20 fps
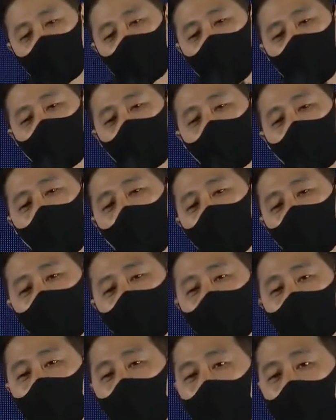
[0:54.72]
session, we're going to have
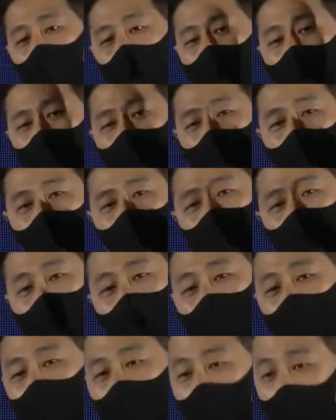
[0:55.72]
a four
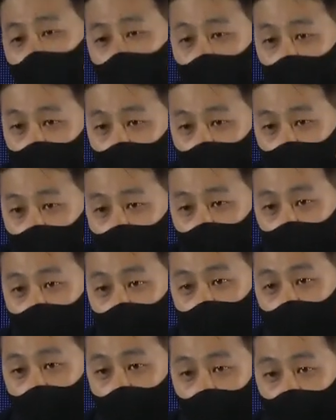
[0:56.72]
presentation
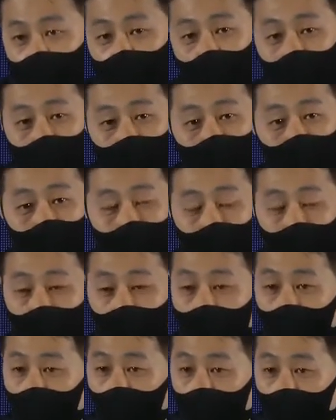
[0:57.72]
and followed by
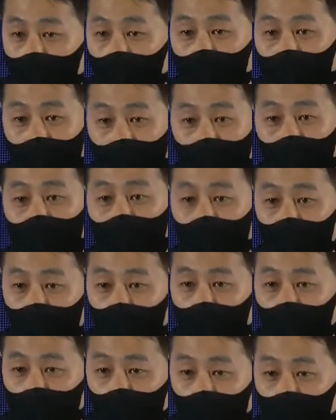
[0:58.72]
the one panel
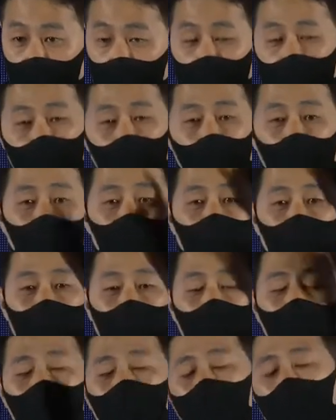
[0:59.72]
discussion. Then
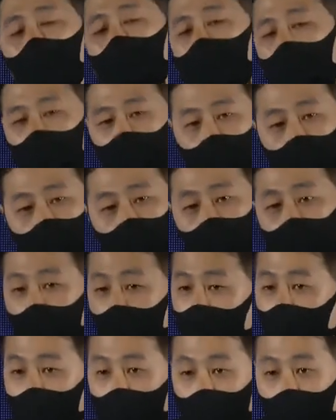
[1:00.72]
each presentation
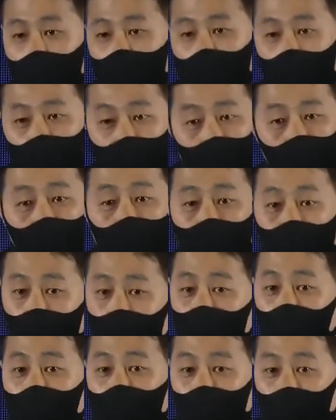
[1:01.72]
takes around 10 to
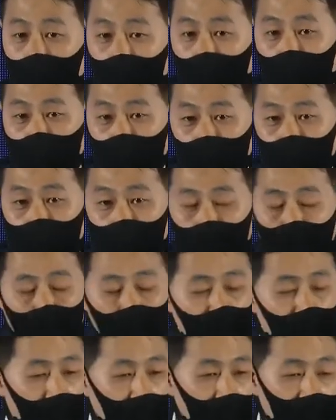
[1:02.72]
15 minutes,
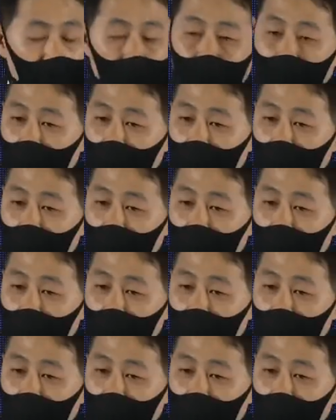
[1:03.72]
and